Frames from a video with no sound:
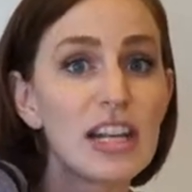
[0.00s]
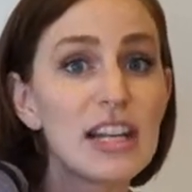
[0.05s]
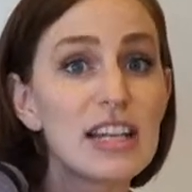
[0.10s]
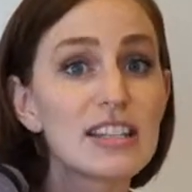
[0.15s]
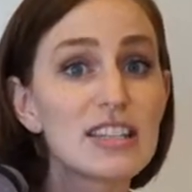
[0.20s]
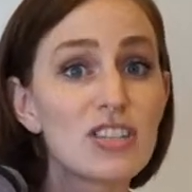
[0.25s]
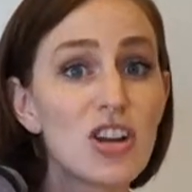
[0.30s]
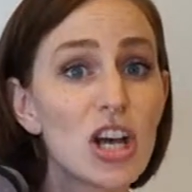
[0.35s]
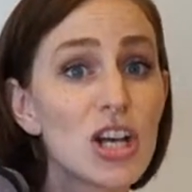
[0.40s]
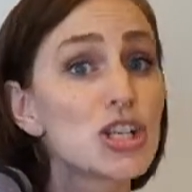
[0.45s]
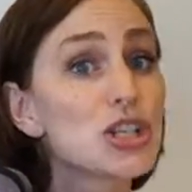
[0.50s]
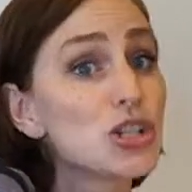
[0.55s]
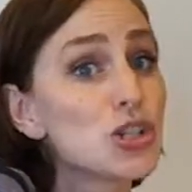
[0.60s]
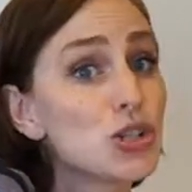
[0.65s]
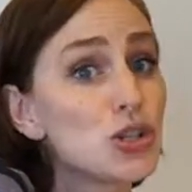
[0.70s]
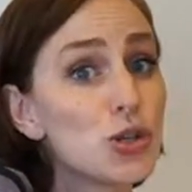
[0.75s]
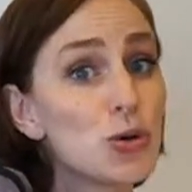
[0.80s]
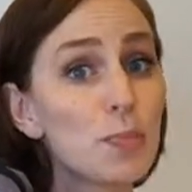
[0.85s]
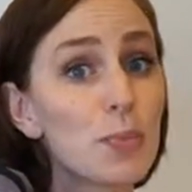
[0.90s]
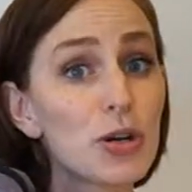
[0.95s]
It's not
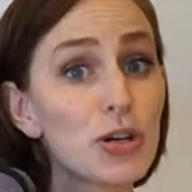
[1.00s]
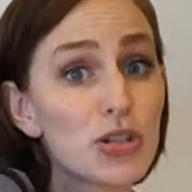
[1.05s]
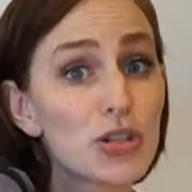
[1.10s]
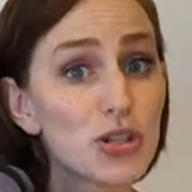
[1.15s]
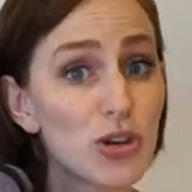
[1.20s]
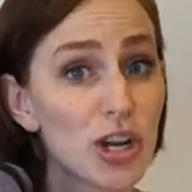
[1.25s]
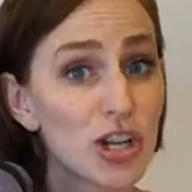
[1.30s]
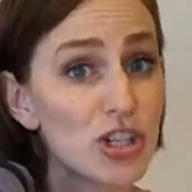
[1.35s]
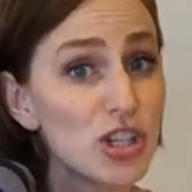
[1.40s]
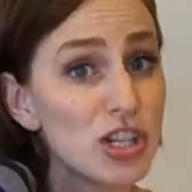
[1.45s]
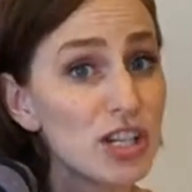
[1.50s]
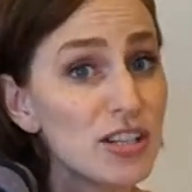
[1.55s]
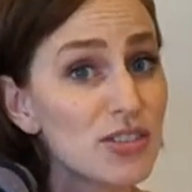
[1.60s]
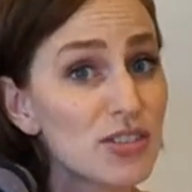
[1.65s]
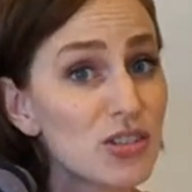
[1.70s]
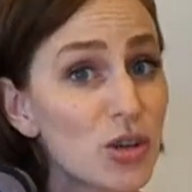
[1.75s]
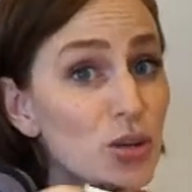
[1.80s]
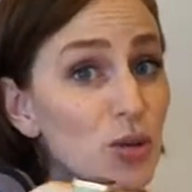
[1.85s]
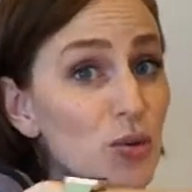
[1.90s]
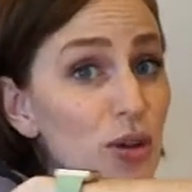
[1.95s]
super stretchy,
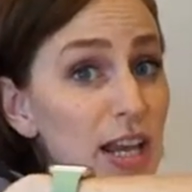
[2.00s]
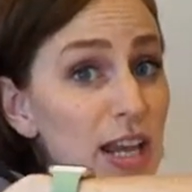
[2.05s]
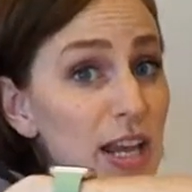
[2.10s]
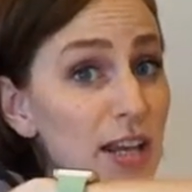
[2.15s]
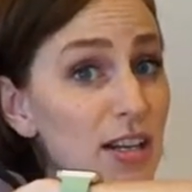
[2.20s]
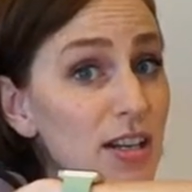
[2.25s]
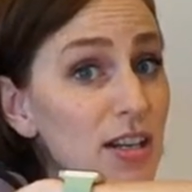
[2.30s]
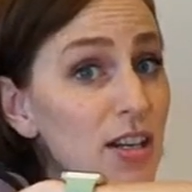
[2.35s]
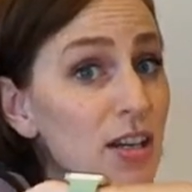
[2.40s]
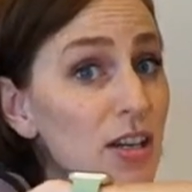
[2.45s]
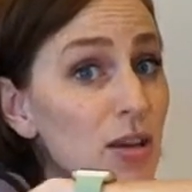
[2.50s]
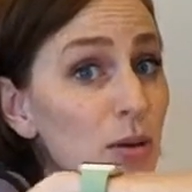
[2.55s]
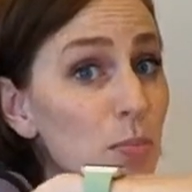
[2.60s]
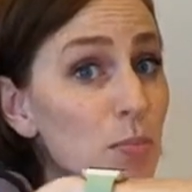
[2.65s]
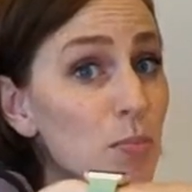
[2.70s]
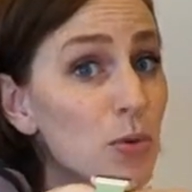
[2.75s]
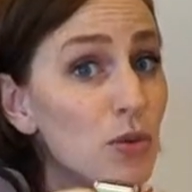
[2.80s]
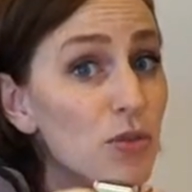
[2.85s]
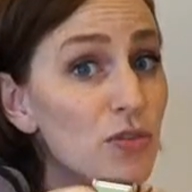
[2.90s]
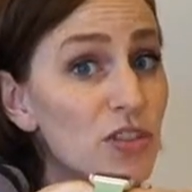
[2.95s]
so you can't
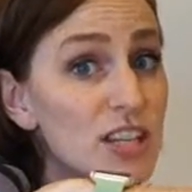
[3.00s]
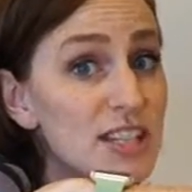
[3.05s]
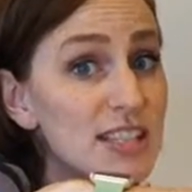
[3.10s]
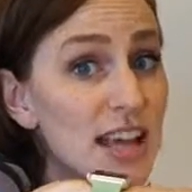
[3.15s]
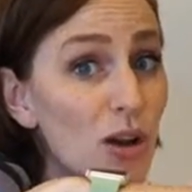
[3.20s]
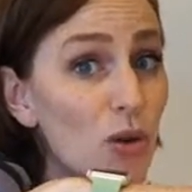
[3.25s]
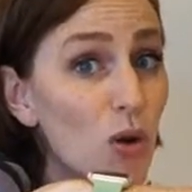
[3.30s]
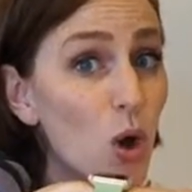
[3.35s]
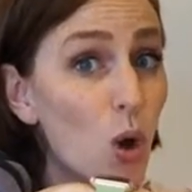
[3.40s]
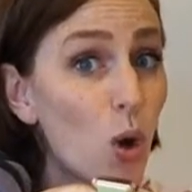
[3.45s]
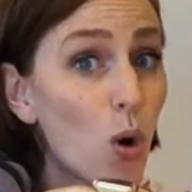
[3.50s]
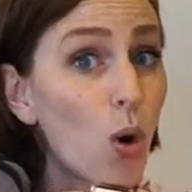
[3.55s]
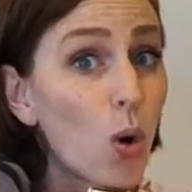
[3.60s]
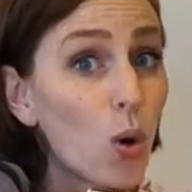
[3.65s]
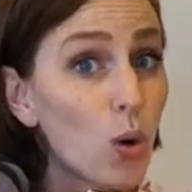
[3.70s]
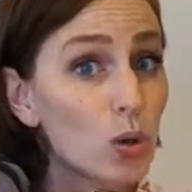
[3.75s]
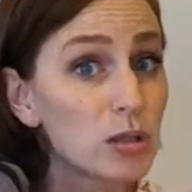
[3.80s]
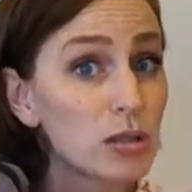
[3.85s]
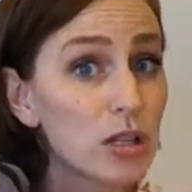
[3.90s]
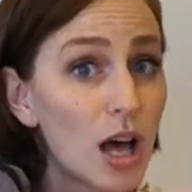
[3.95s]
move these out a
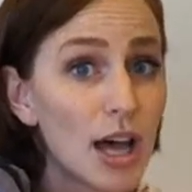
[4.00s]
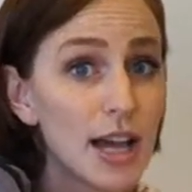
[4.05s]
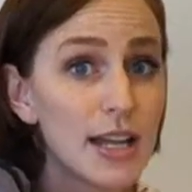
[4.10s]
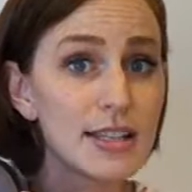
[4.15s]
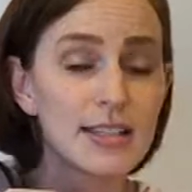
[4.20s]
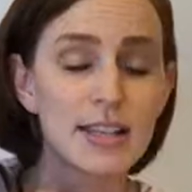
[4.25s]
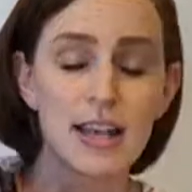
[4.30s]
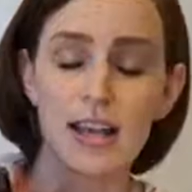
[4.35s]
whole lot.